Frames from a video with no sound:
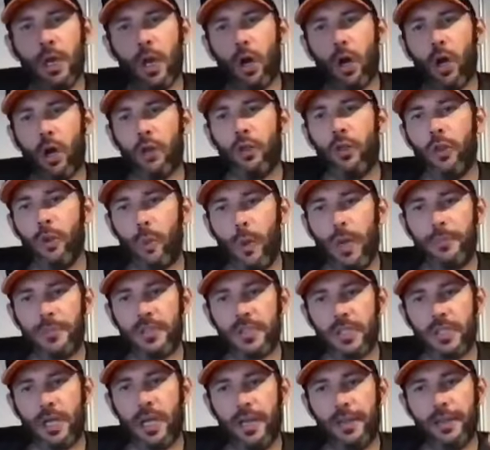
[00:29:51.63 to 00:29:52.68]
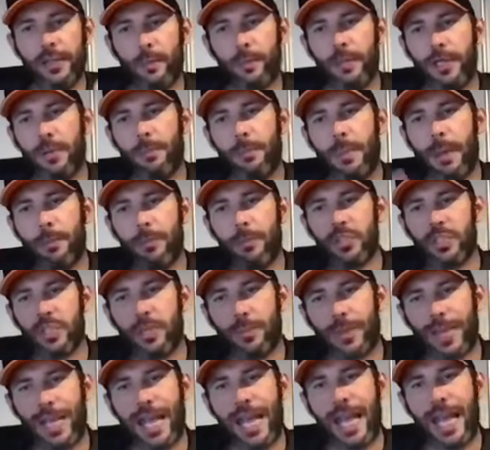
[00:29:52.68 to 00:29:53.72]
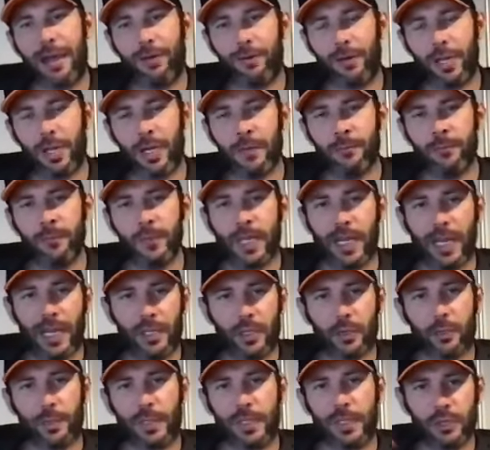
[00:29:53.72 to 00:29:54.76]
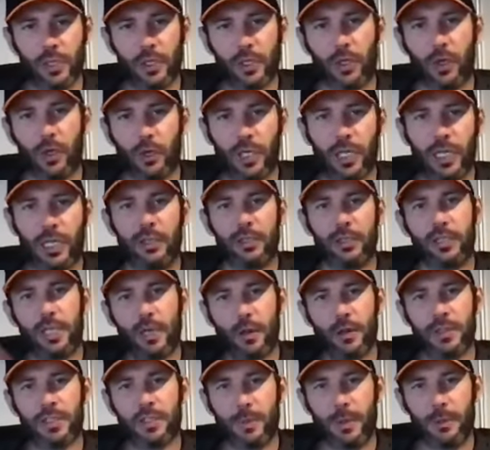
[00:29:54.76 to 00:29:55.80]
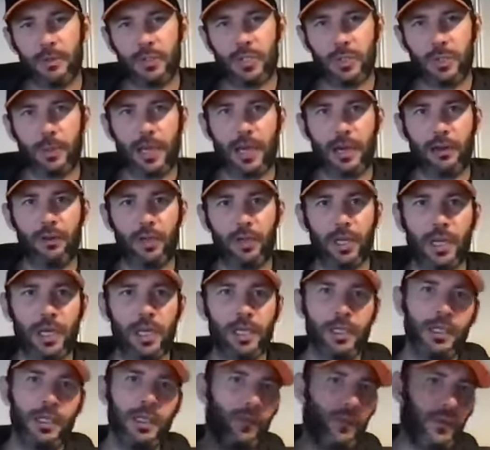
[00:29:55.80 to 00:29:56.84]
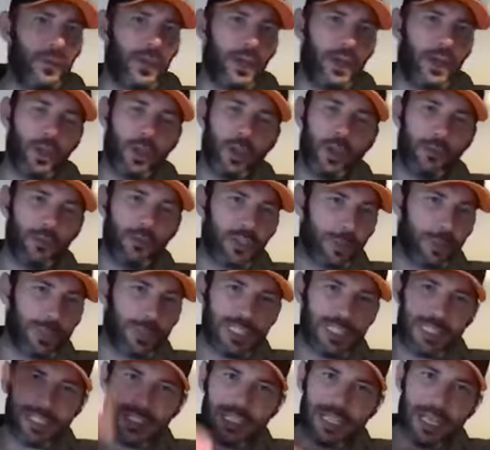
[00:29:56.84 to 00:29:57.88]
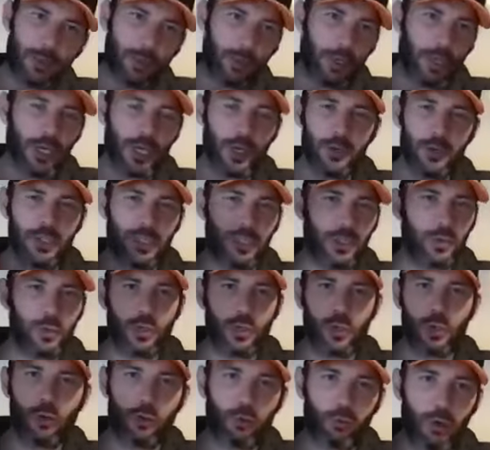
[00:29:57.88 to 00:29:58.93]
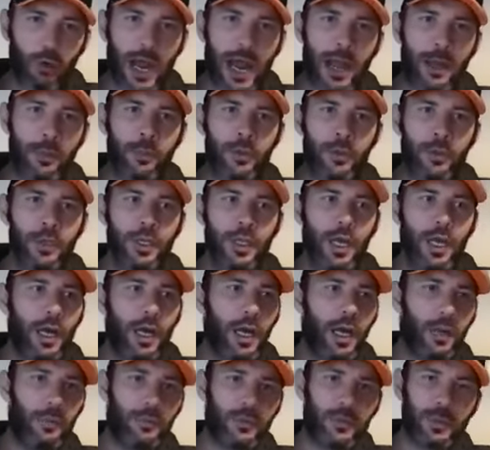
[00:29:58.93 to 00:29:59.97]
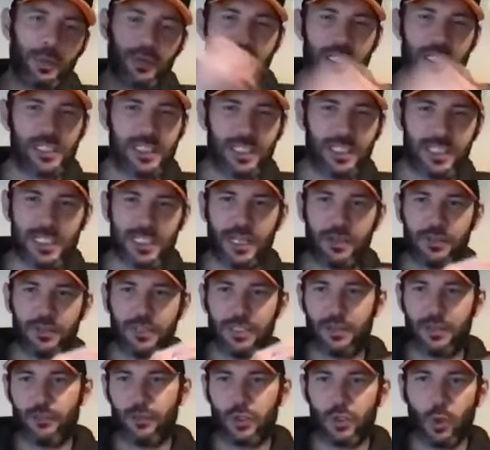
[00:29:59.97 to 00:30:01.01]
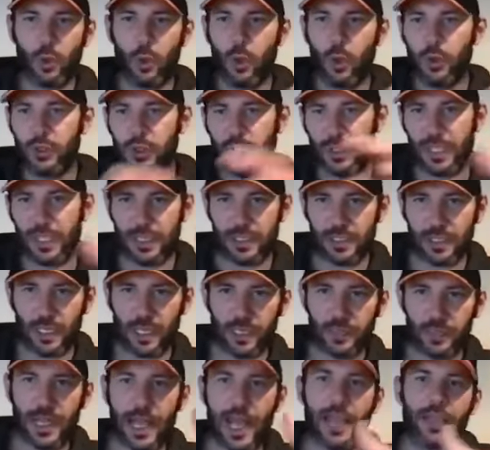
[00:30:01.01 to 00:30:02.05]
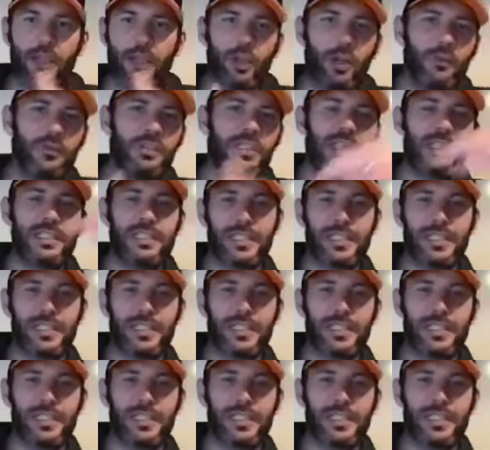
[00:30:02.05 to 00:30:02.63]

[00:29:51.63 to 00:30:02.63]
on the website, there'll be a membership area and you'll be able to log in, go into the membership area. There'll obviously be discount codes that you can grab um, to be able to get discounts on different tours and things like that. You'll obviously get